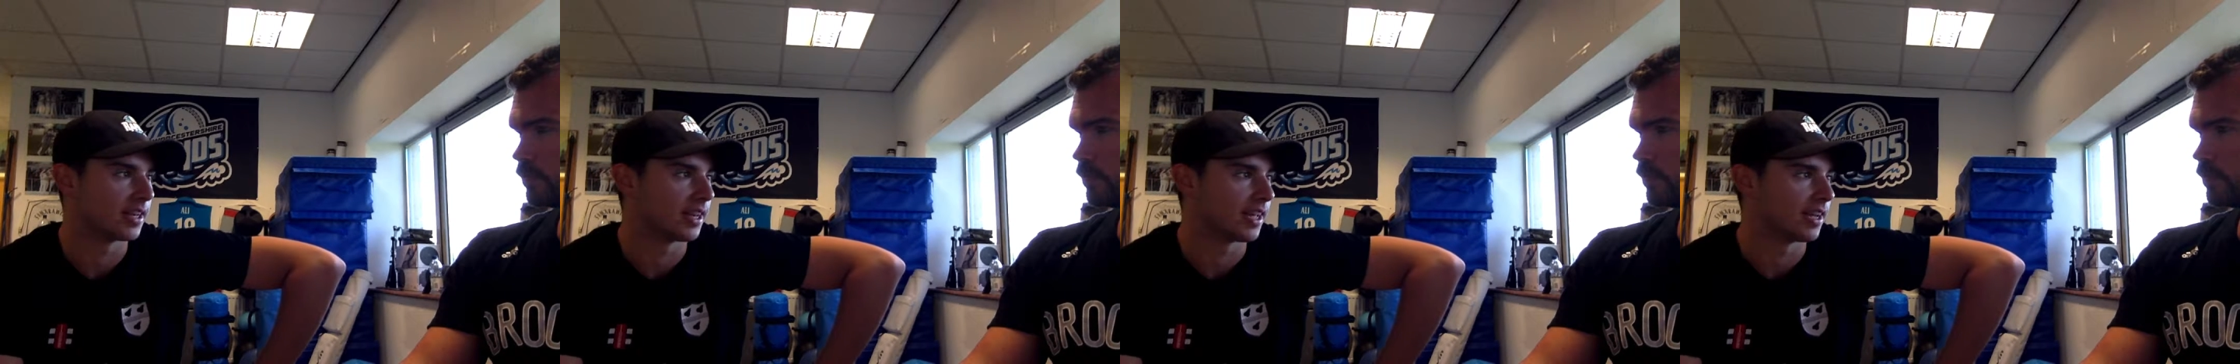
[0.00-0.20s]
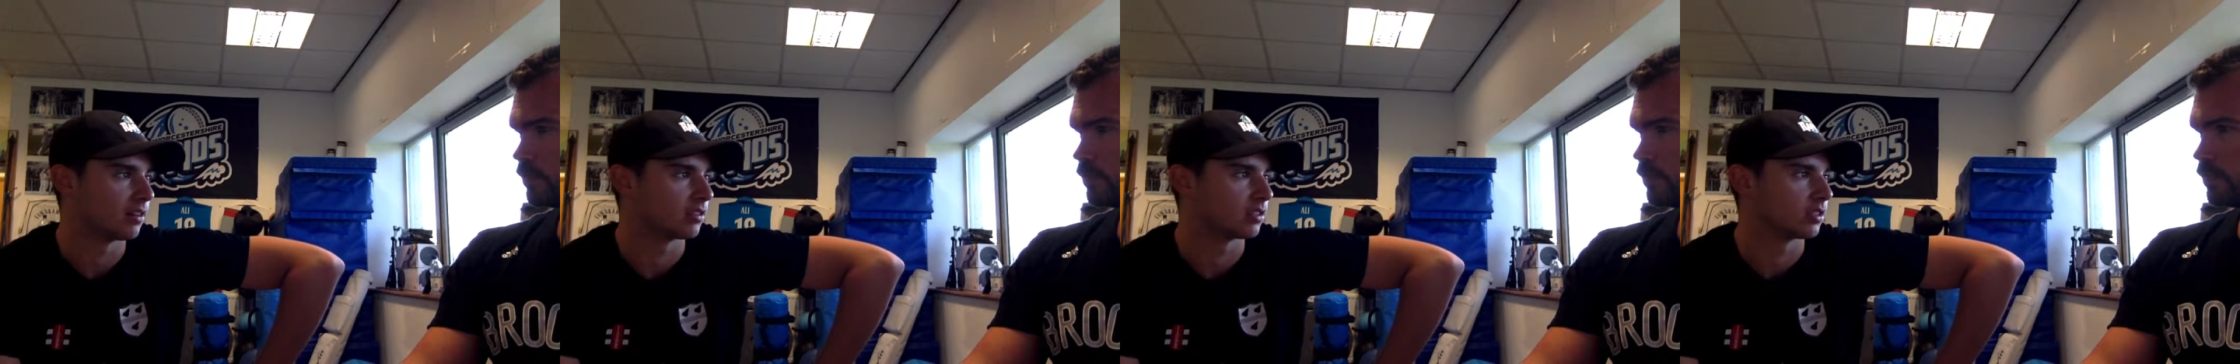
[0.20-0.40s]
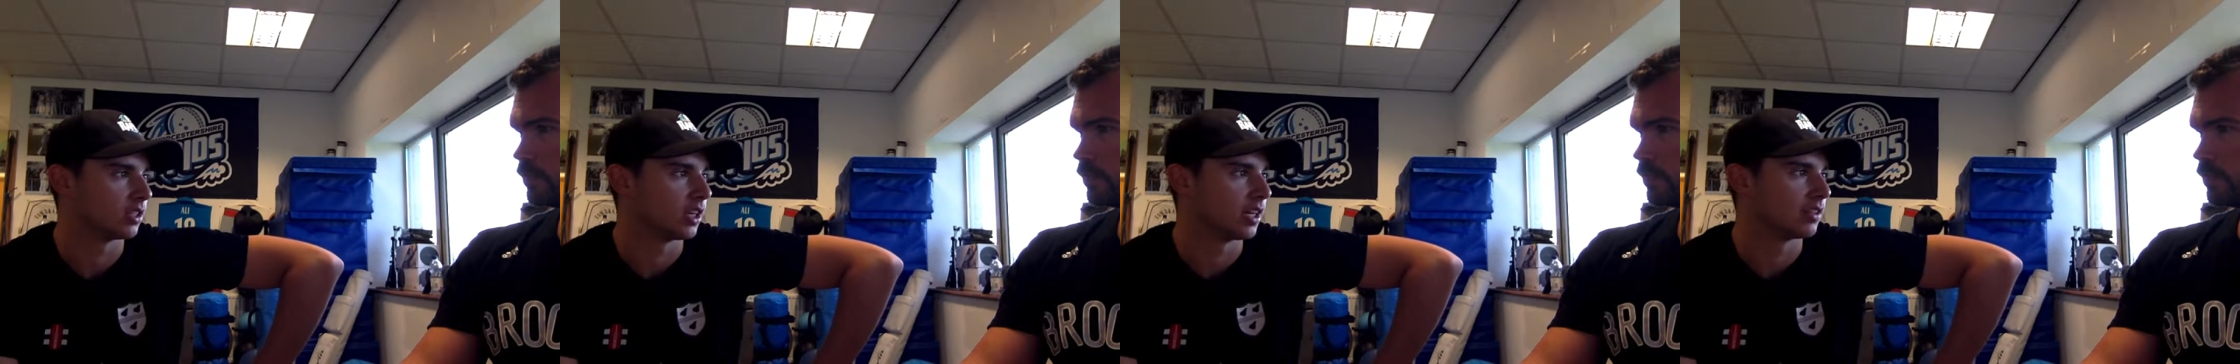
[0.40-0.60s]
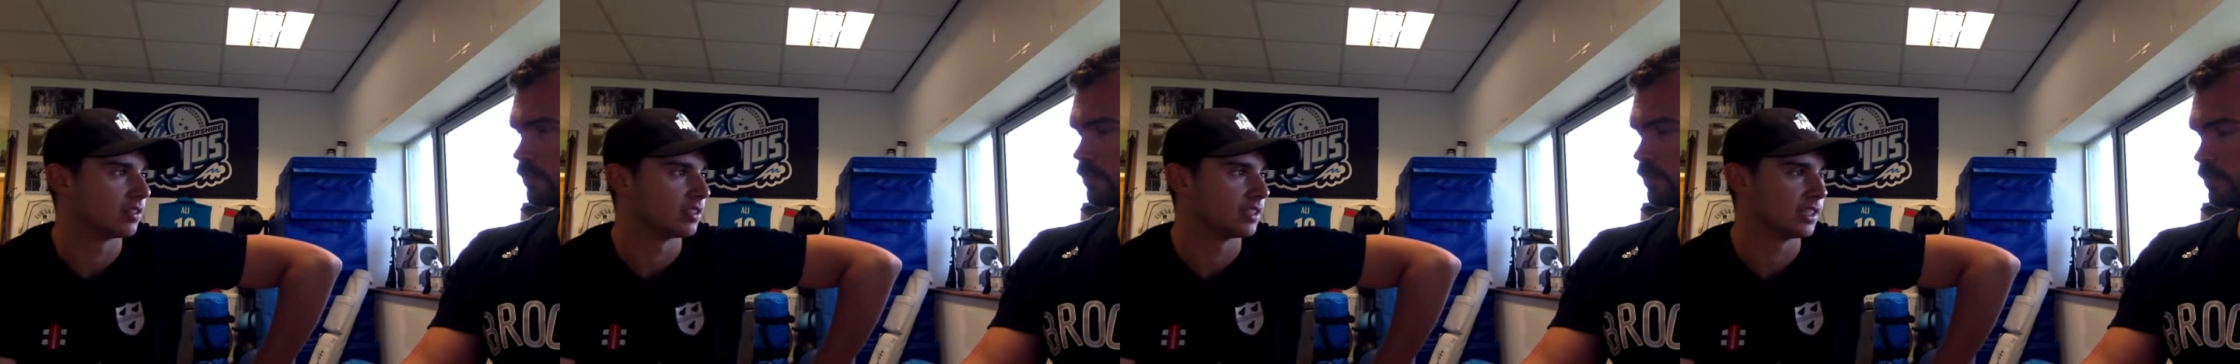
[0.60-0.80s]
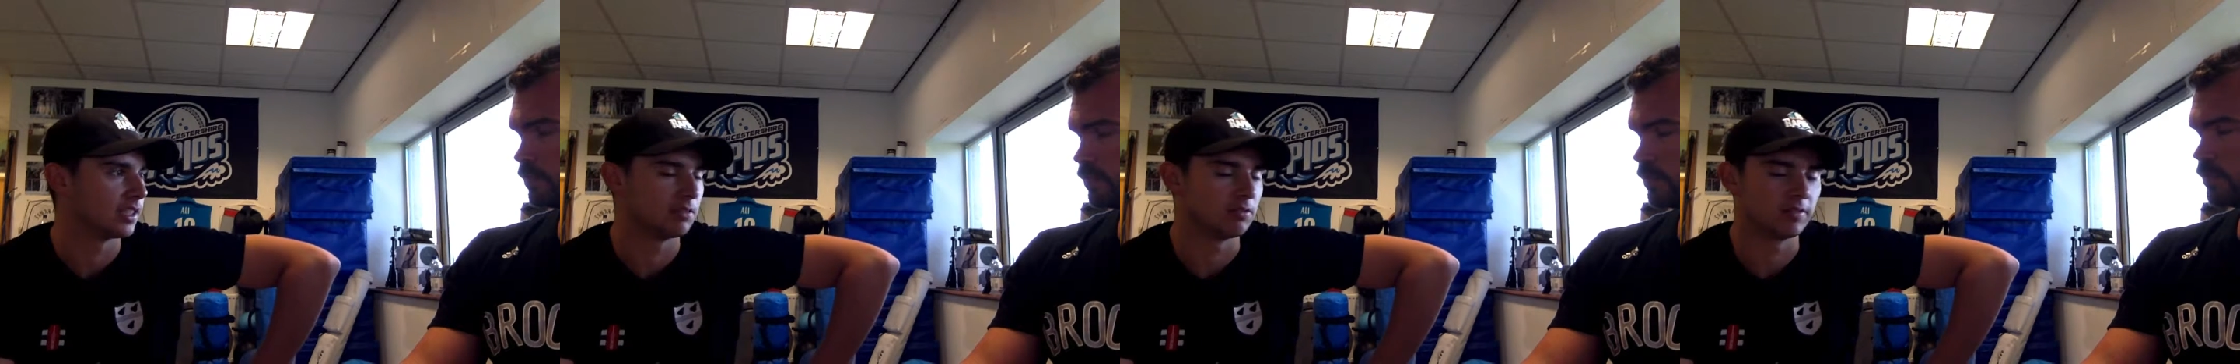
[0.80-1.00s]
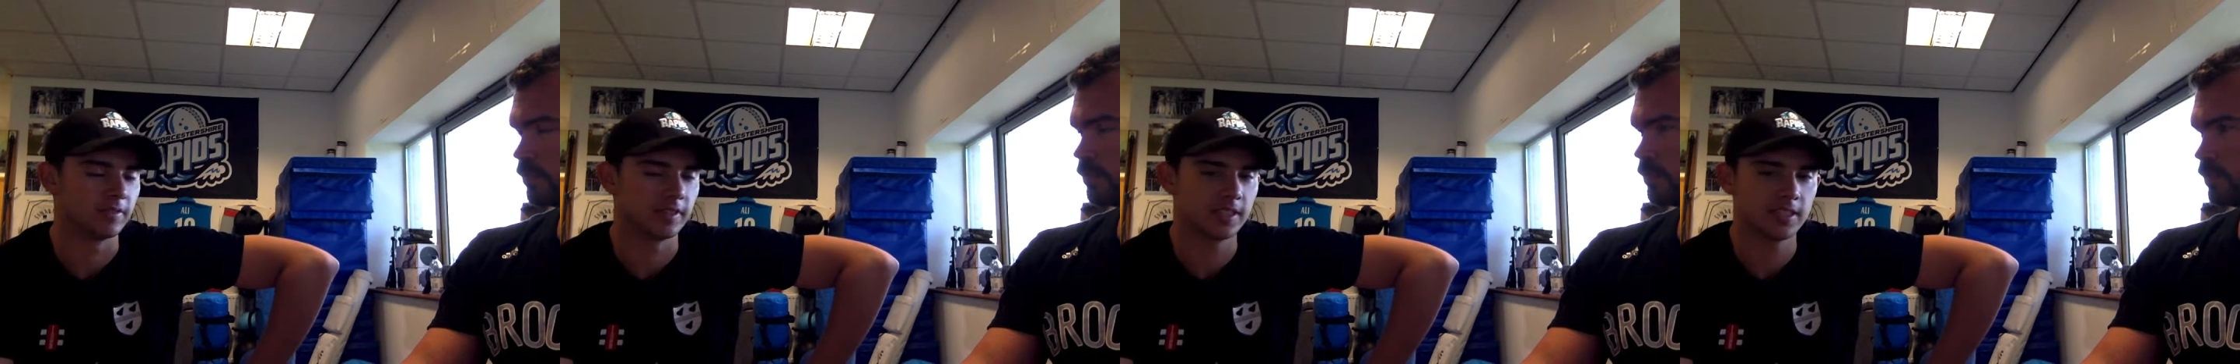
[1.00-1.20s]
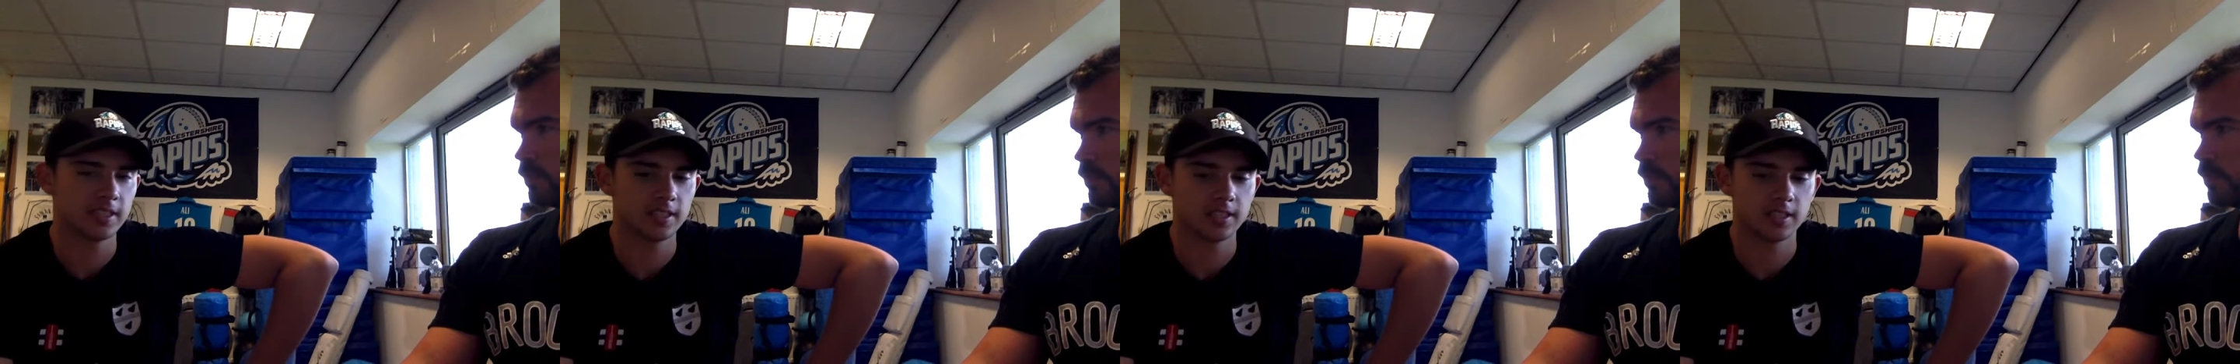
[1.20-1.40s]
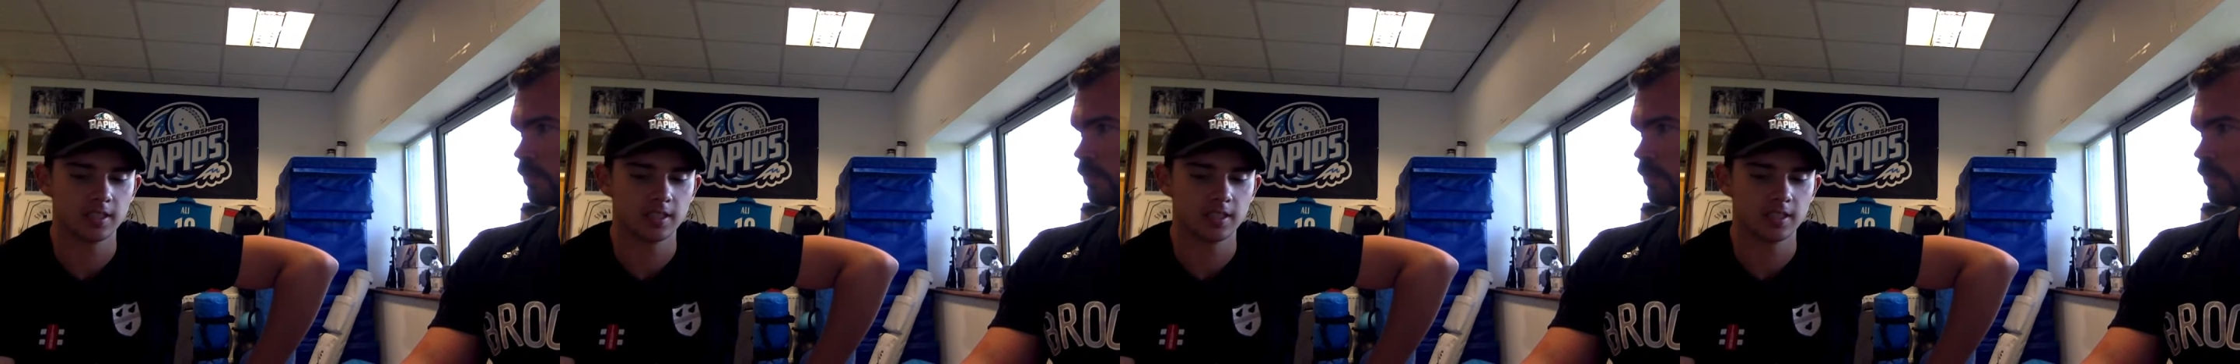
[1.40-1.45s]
now because I know how to deal with it.